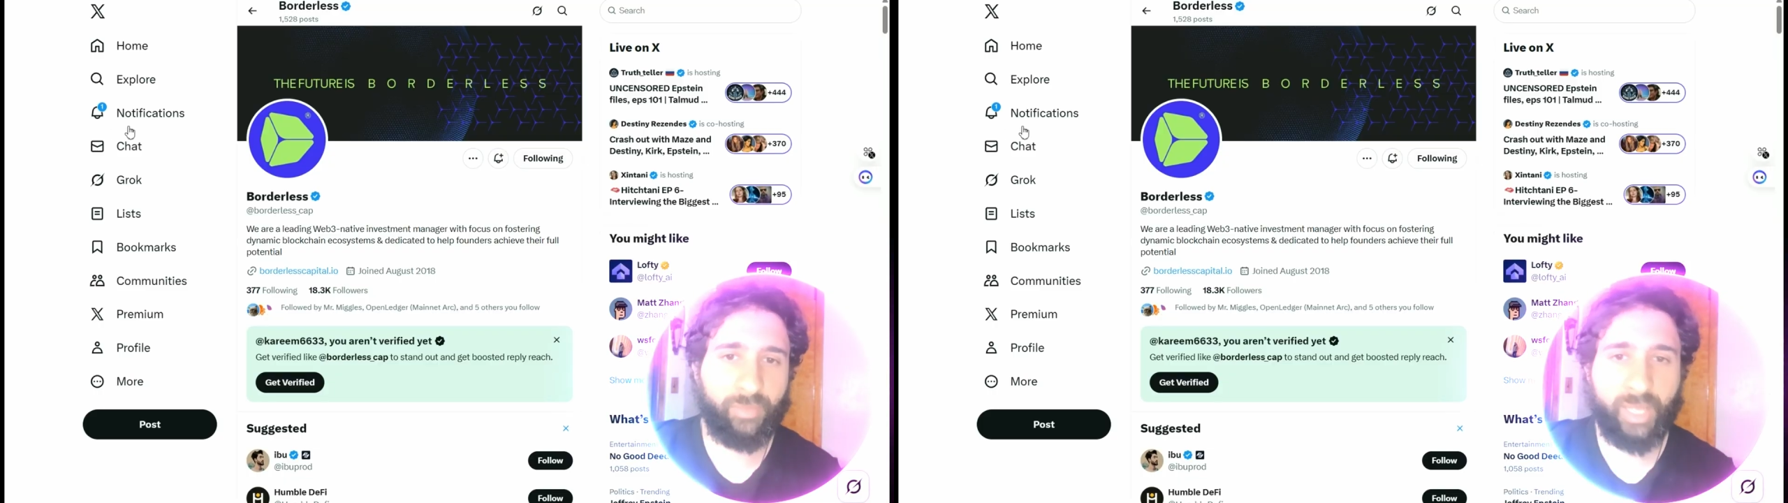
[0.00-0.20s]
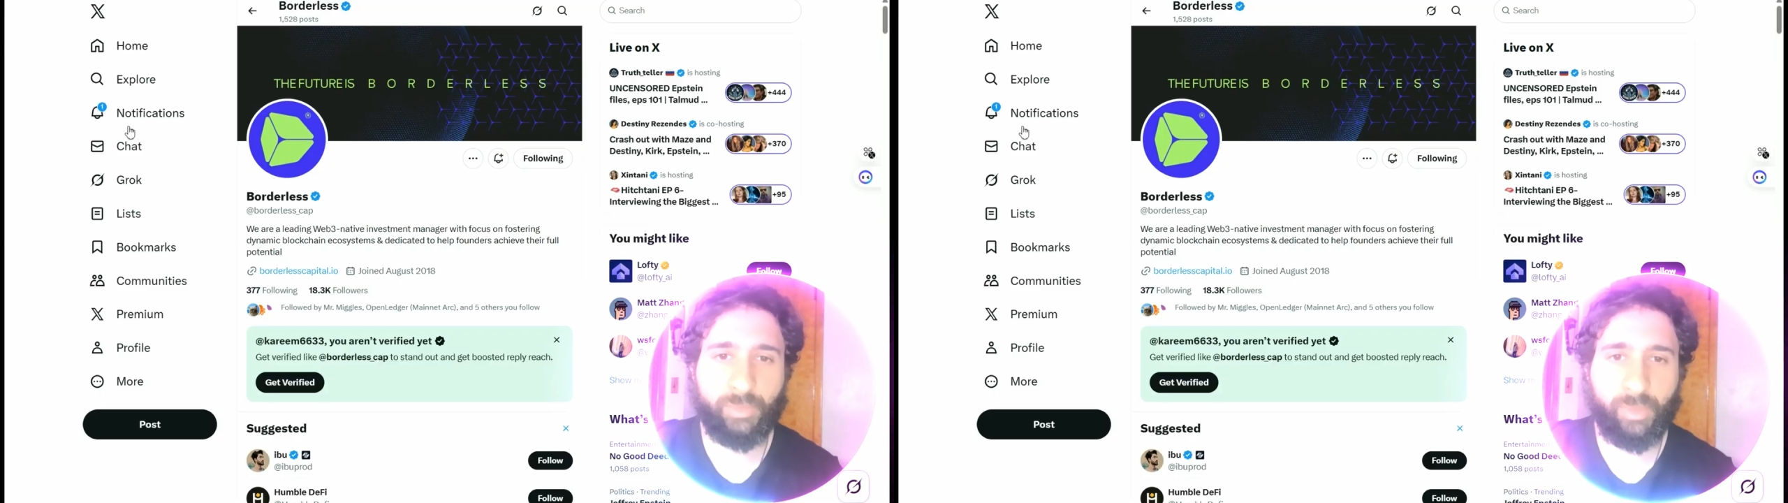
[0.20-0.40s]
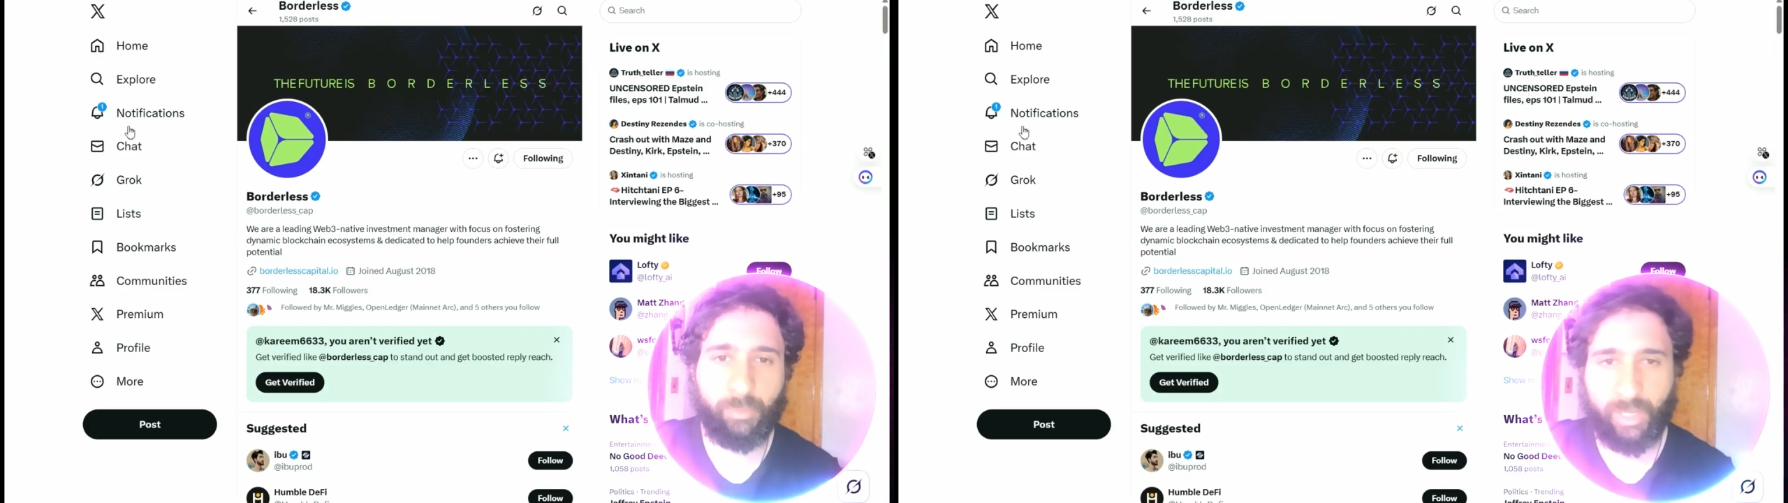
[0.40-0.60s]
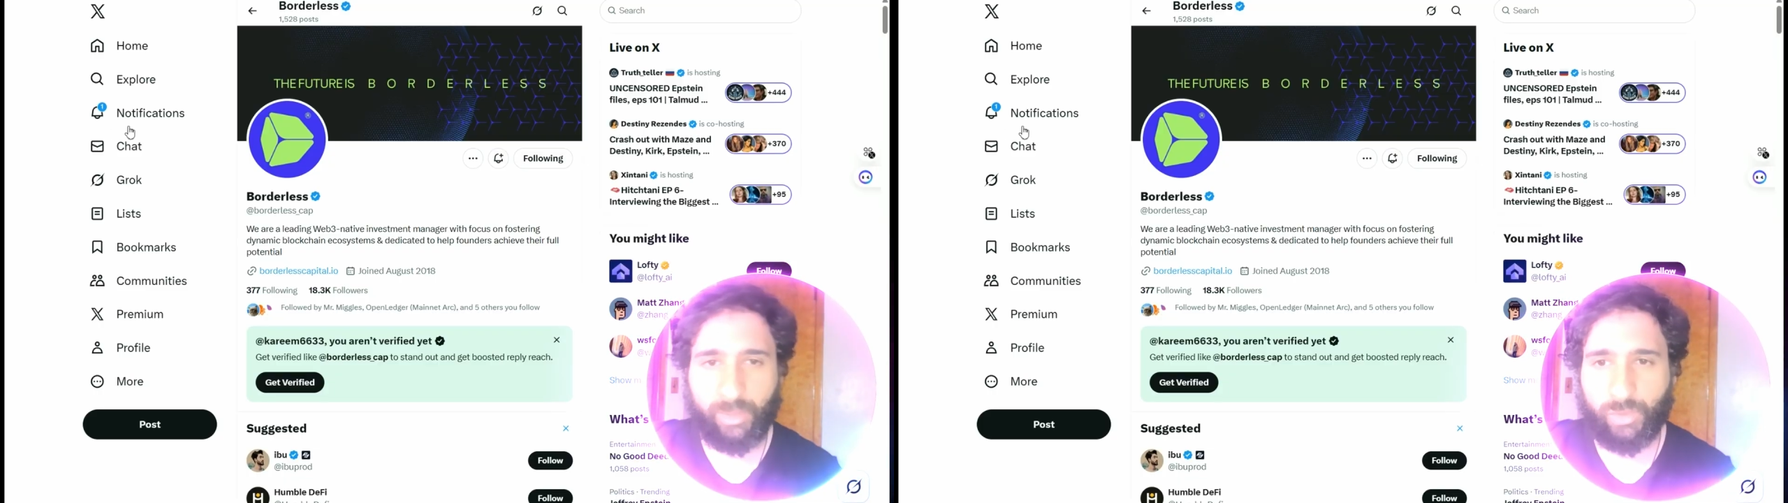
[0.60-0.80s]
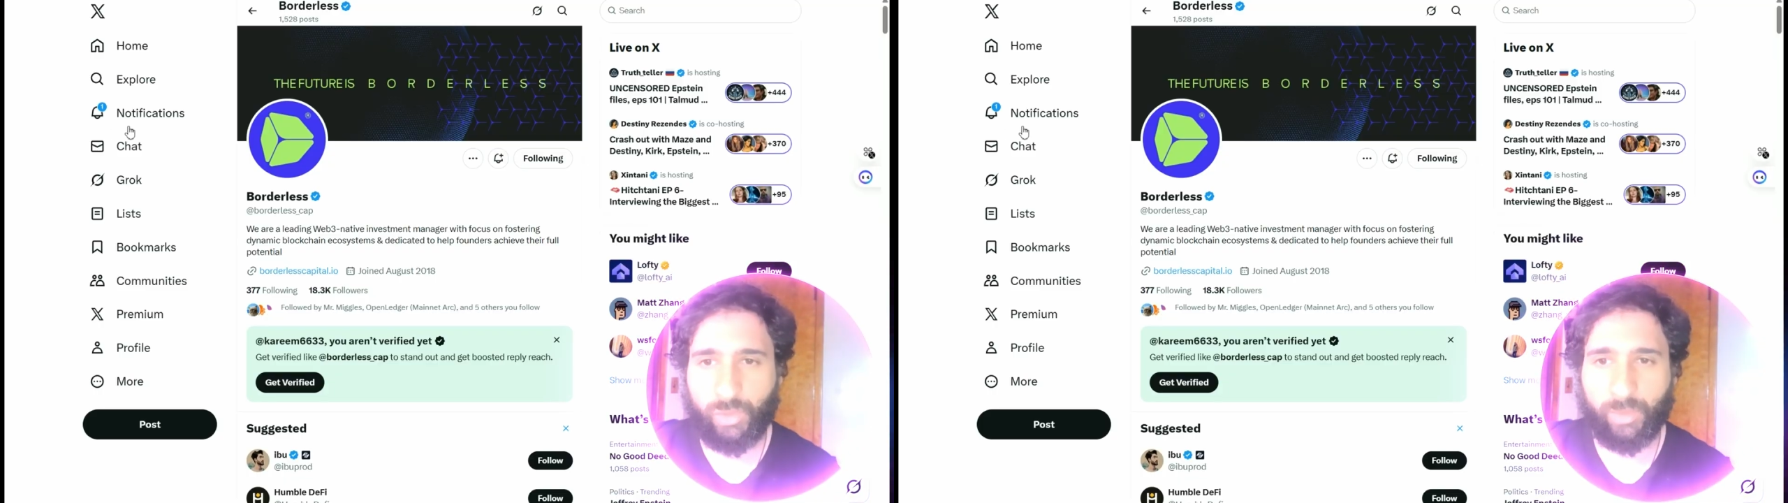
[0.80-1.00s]
investment
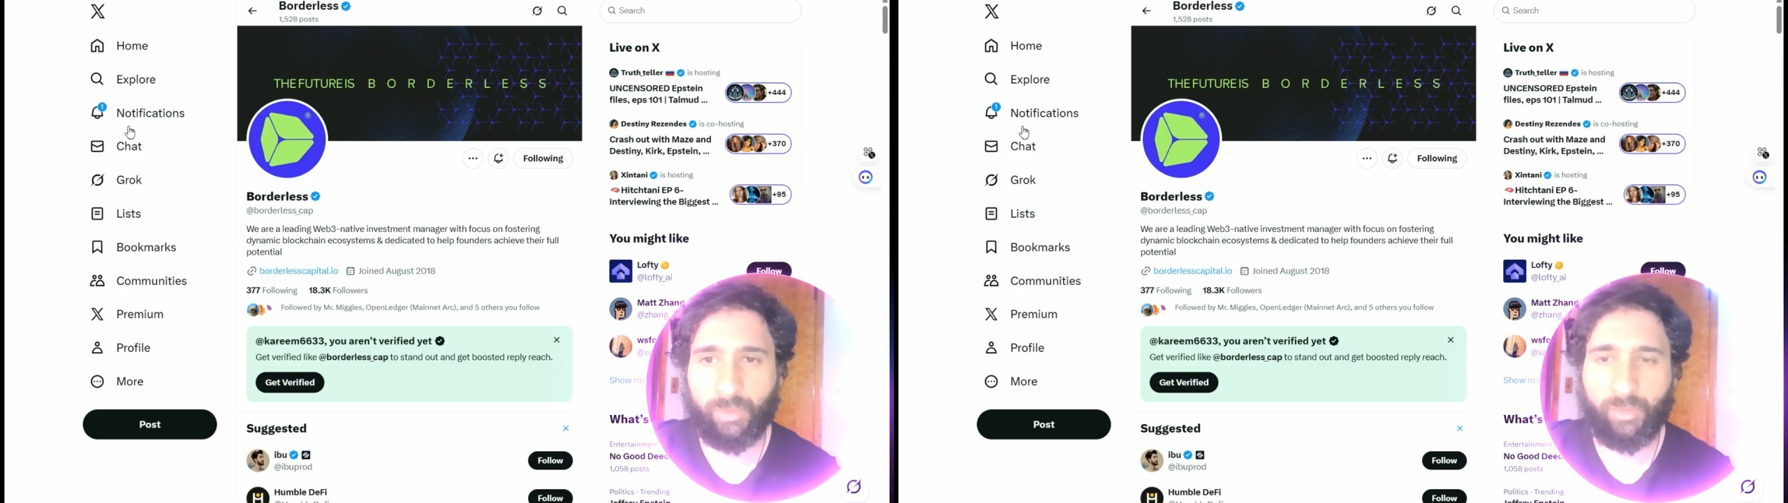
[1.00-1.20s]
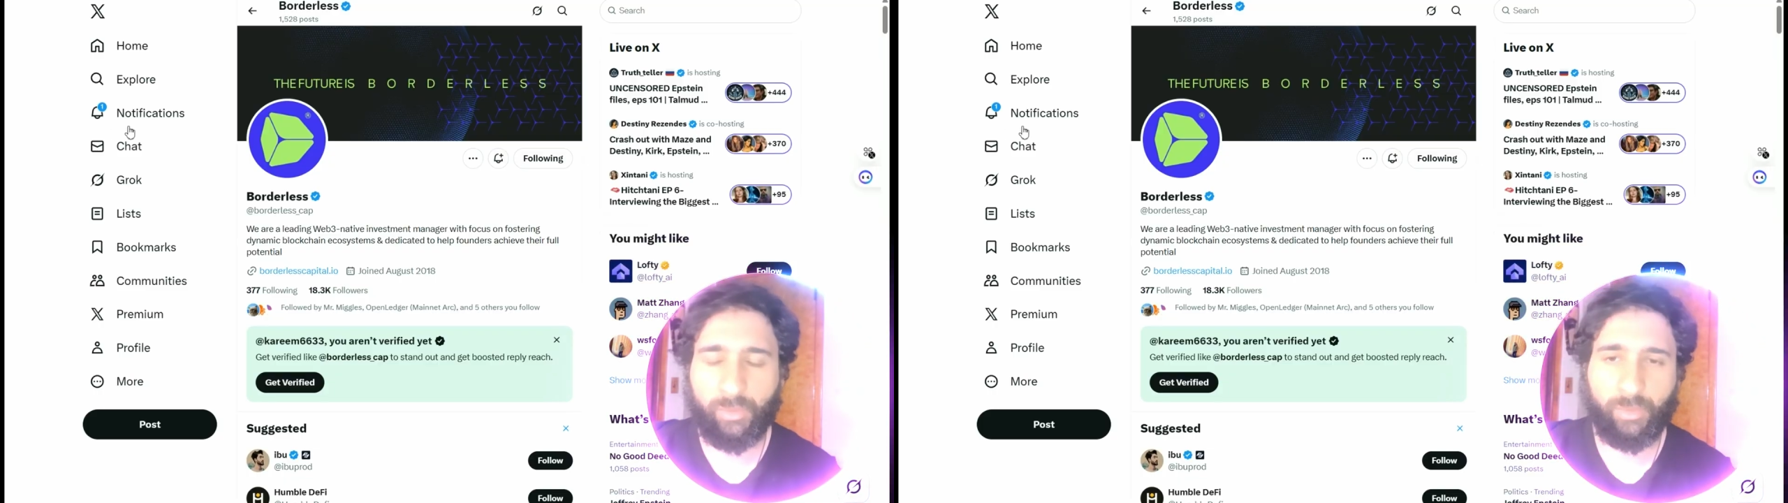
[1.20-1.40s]
manager.